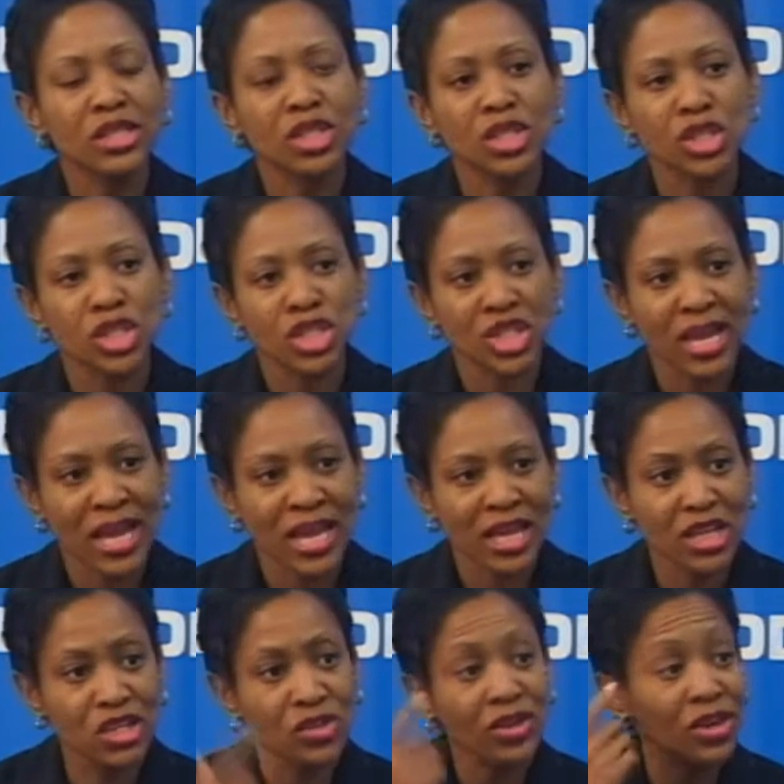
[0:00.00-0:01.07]
to
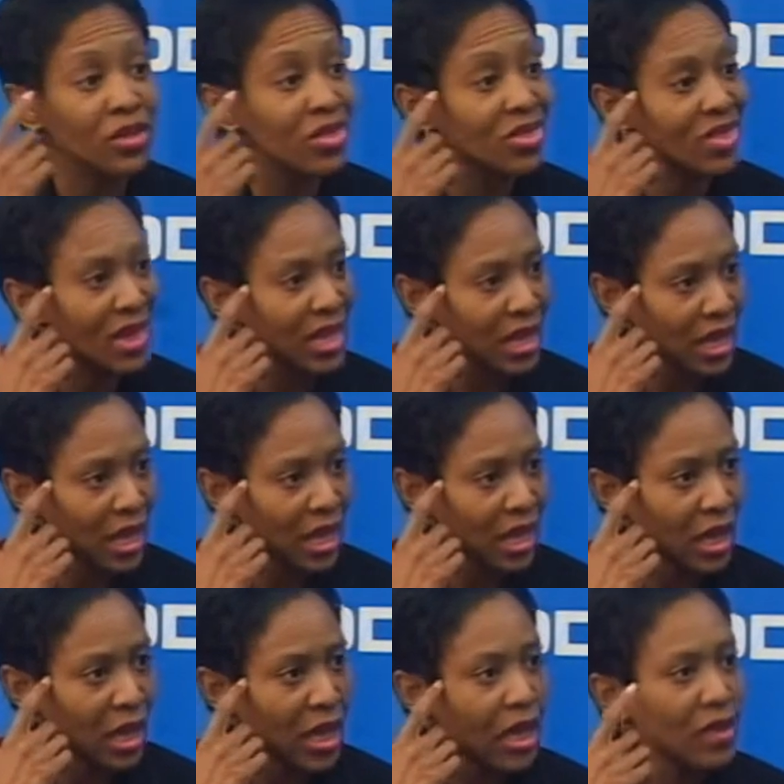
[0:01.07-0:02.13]
change their thinking,
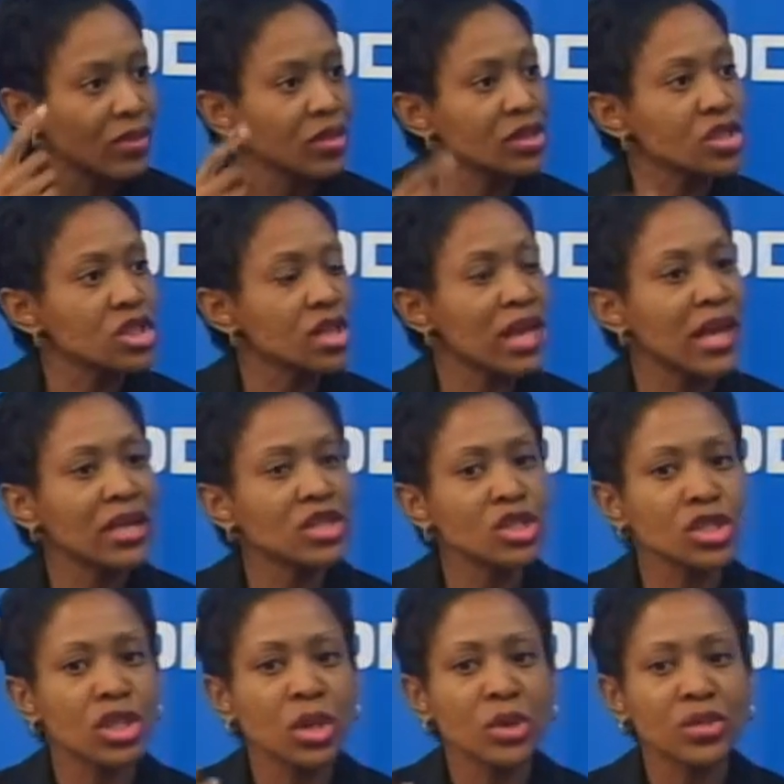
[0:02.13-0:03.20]
to change
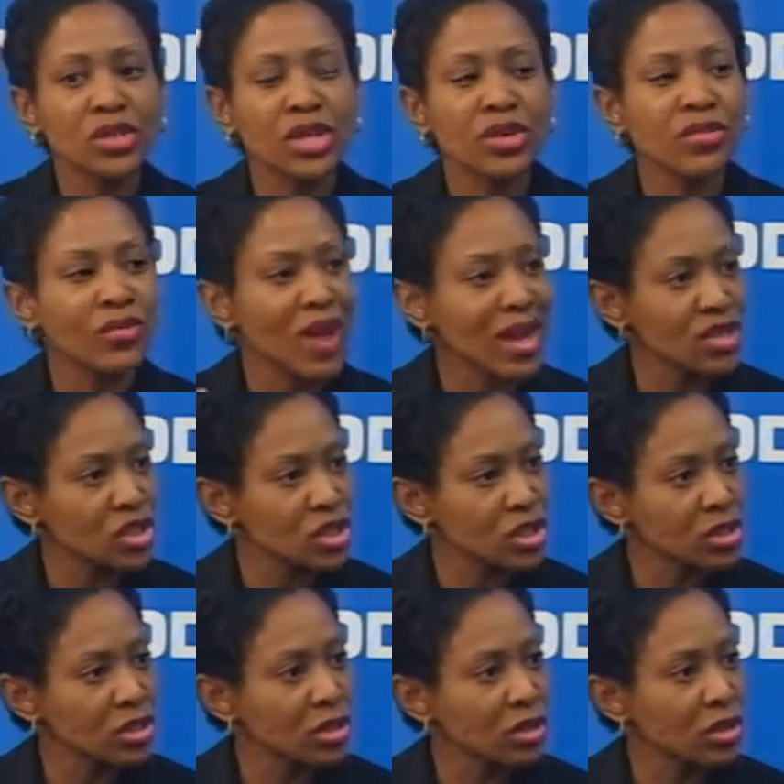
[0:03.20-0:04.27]
those
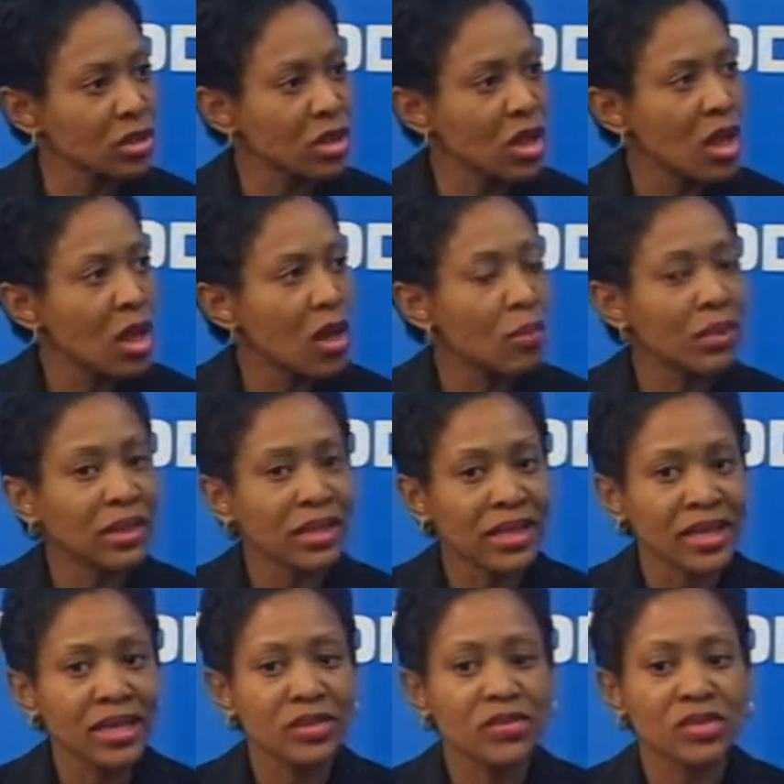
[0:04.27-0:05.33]
irrational
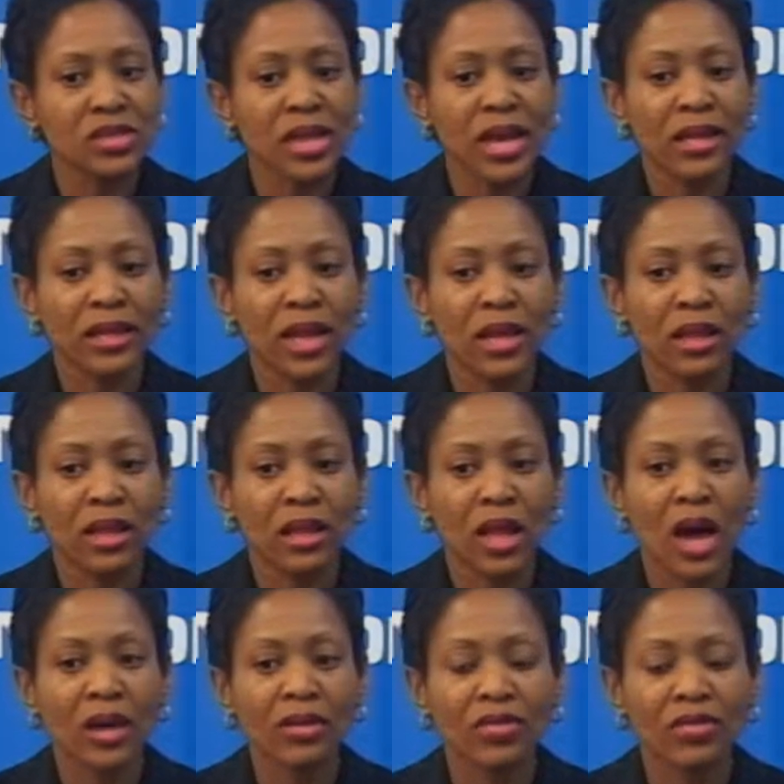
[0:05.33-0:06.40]
beliefs and a
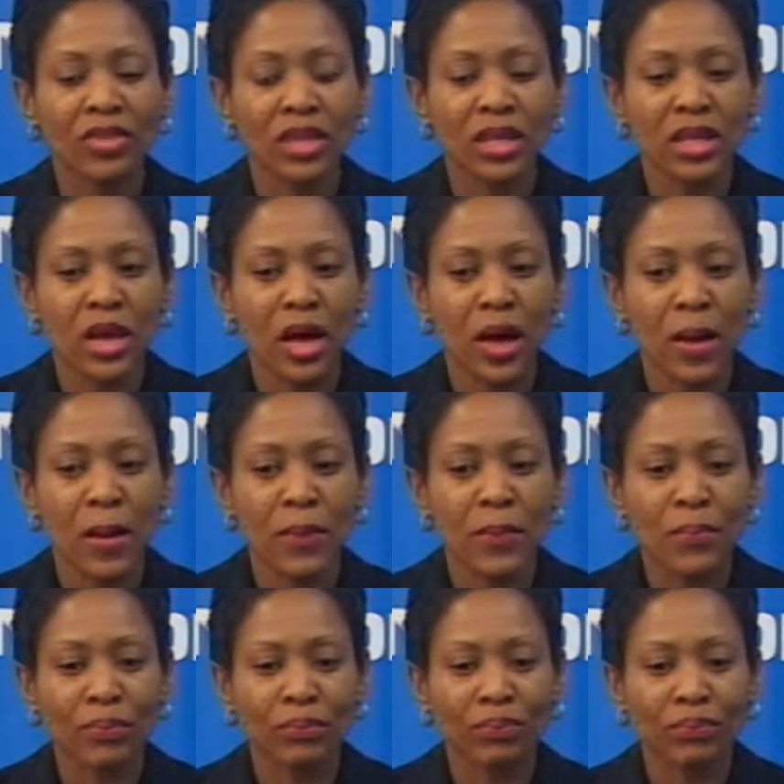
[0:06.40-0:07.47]
lot of the
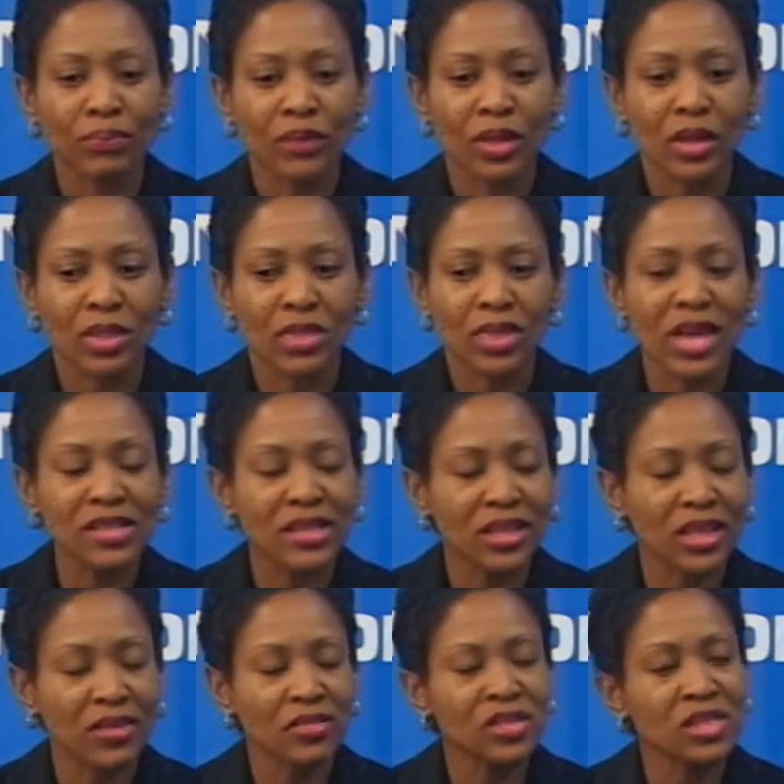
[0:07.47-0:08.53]
things that they
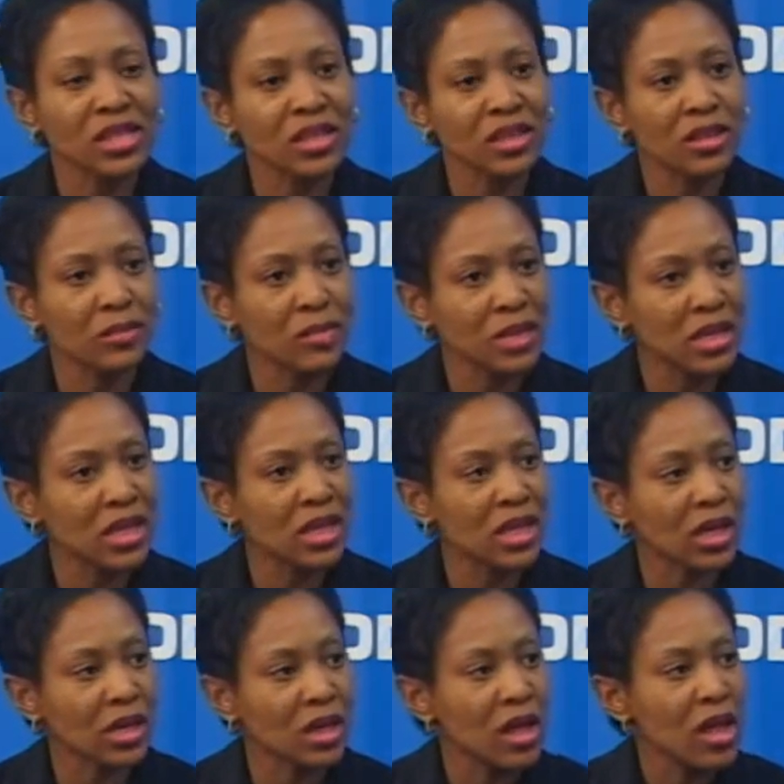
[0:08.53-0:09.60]
have seen in the
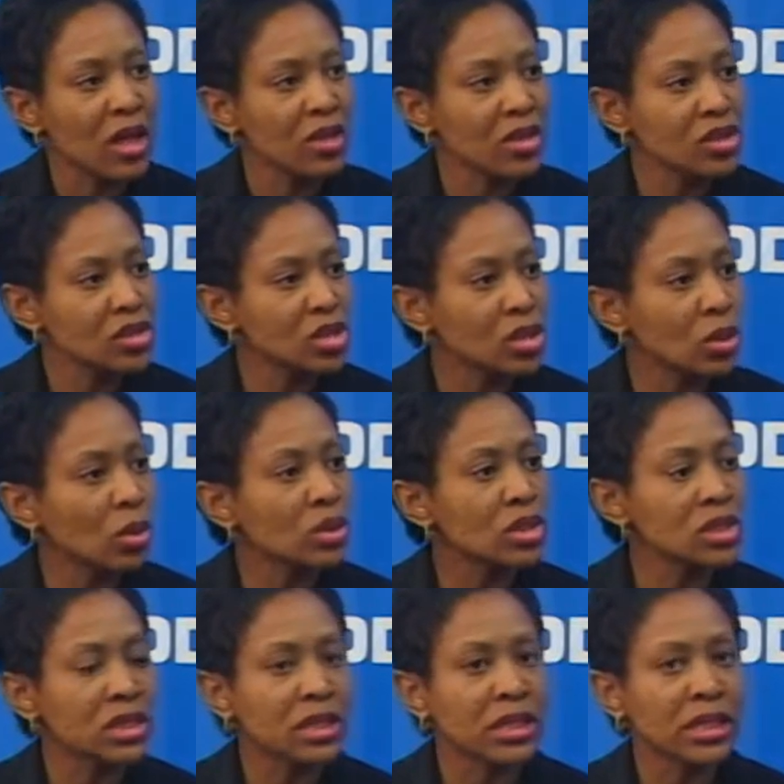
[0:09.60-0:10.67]
media, these
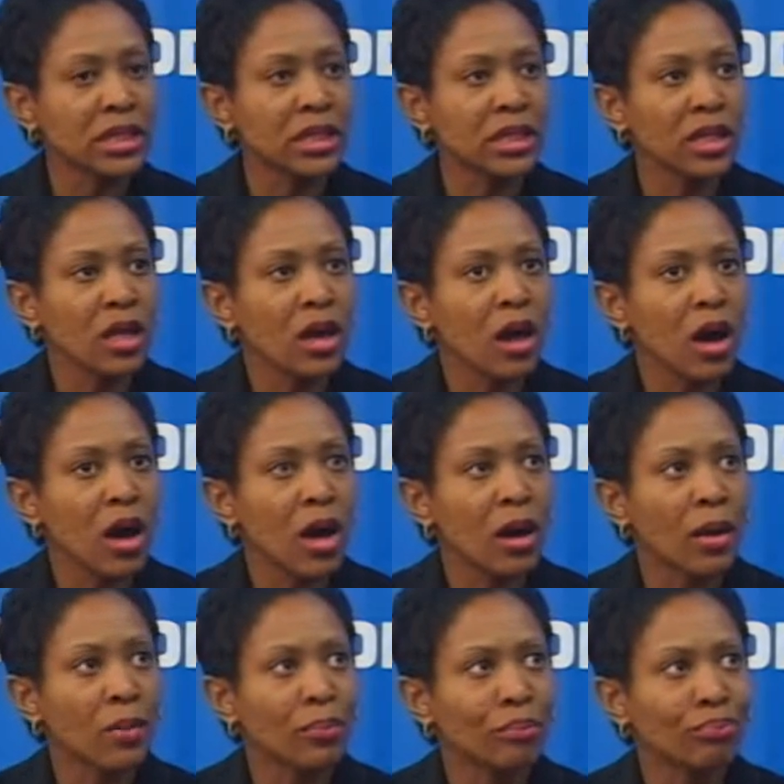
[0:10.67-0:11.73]
totally
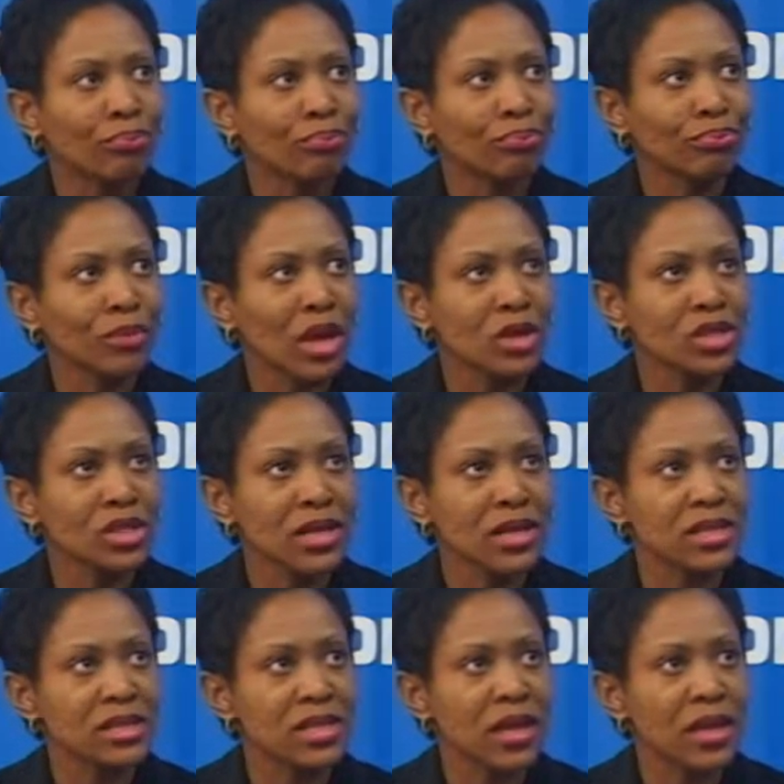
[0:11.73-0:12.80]
how should I
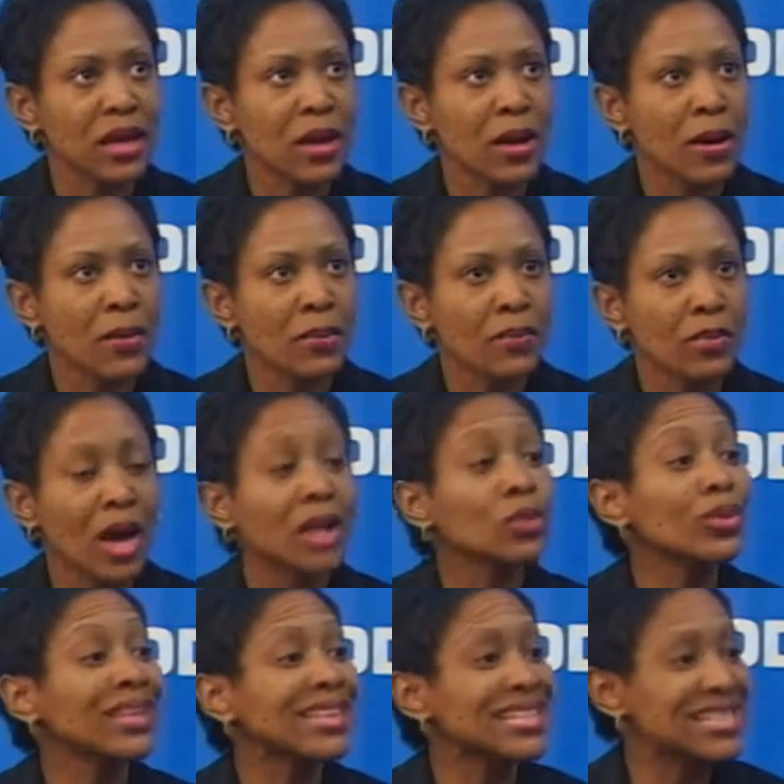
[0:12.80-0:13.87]
say,
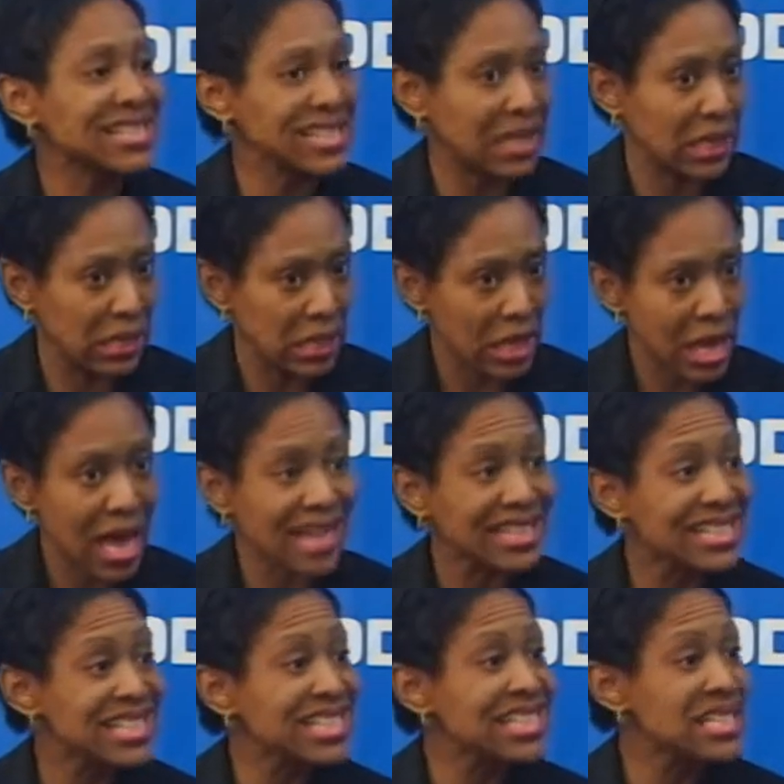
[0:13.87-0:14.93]
unrealistic
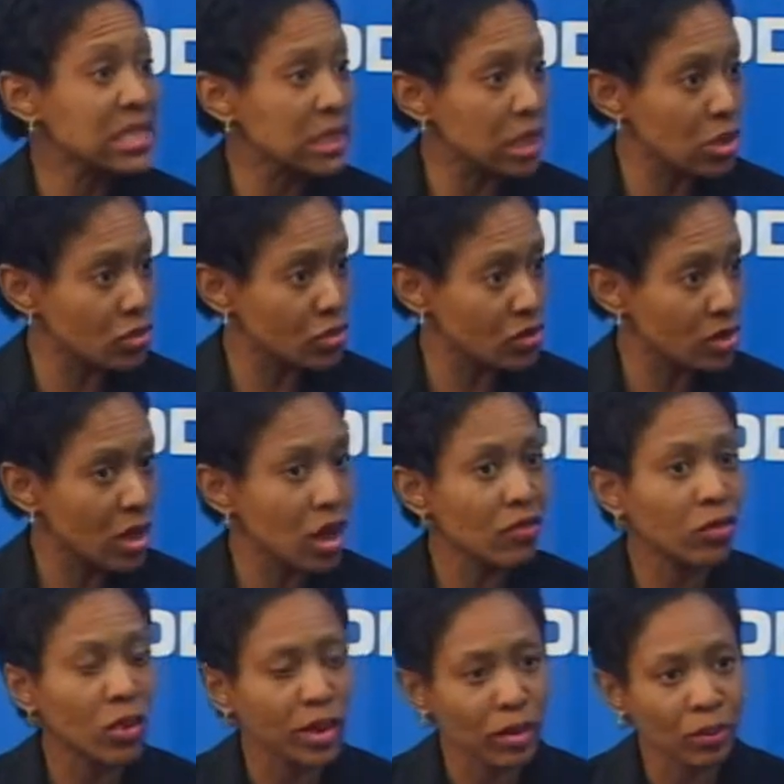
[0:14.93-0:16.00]
ideals of
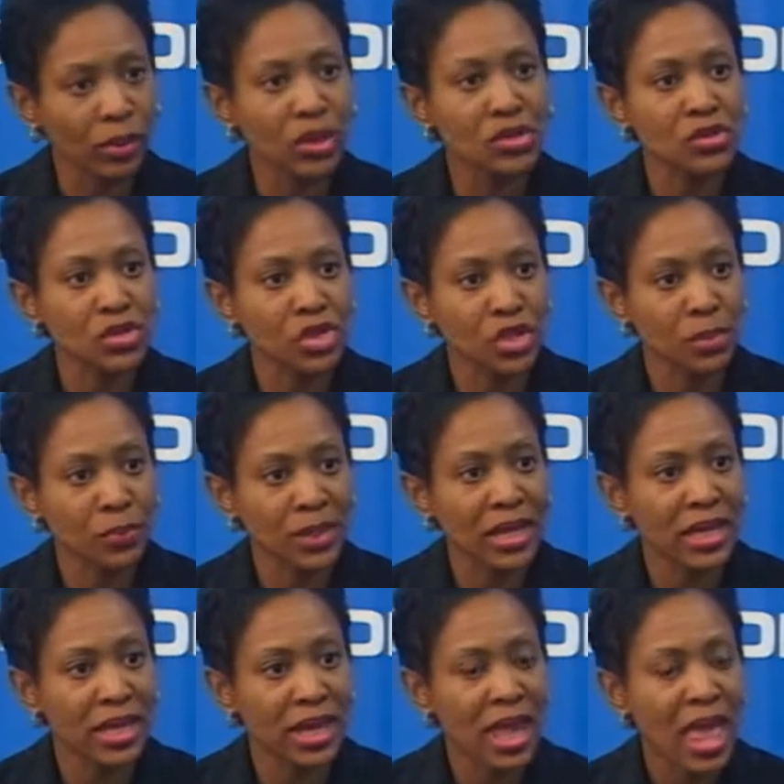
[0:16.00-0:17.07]
what a person should
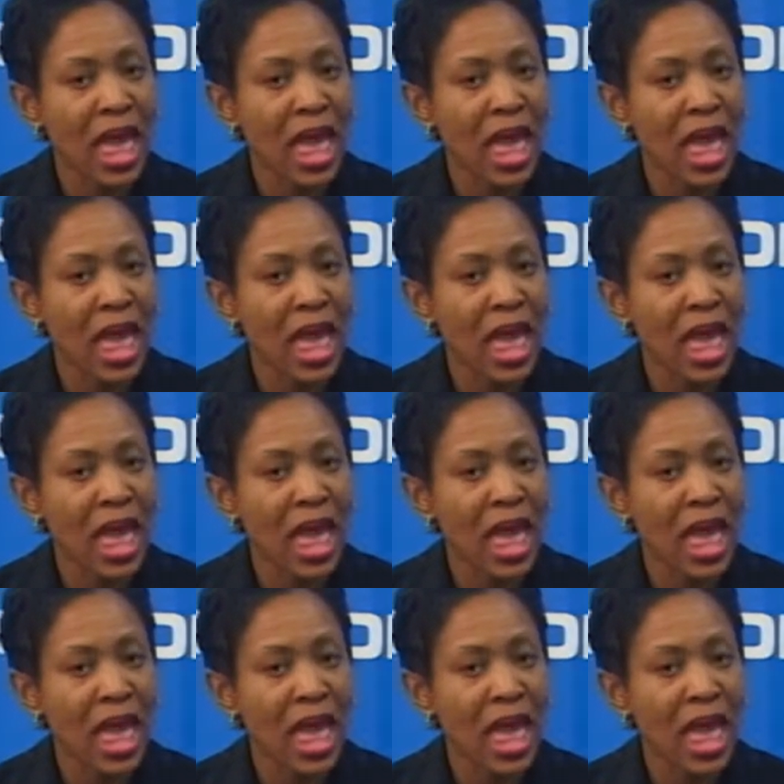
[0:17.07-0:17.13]
be.